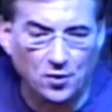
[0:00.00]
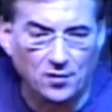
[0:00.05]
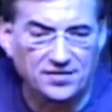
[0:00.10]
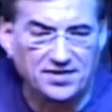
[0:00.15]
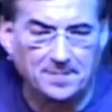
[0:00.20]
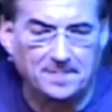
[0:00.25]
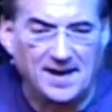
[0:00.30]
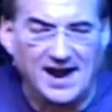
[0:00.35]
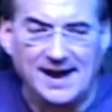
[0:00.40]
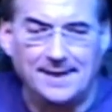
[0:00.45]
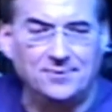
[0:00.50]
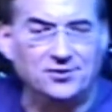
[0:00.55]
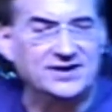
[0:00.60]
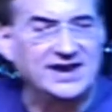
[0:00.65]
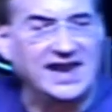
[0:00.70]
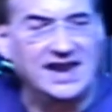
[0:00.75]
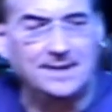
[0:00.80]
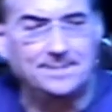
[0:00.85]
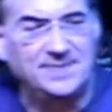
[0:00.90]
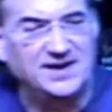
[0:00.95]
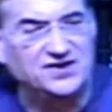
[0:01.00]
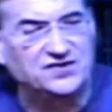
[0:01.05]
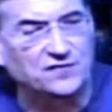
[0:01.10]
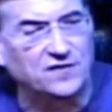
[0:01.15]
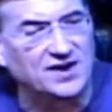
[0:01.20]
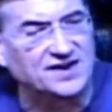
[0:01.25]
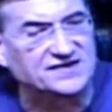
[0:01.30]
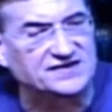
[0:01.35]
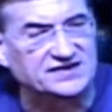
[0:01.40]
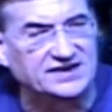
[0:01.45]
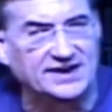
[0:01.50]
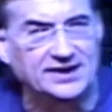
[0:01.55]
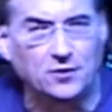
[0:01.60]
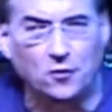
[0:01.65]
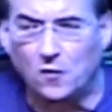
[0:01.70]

Or the Bible can't be trusted.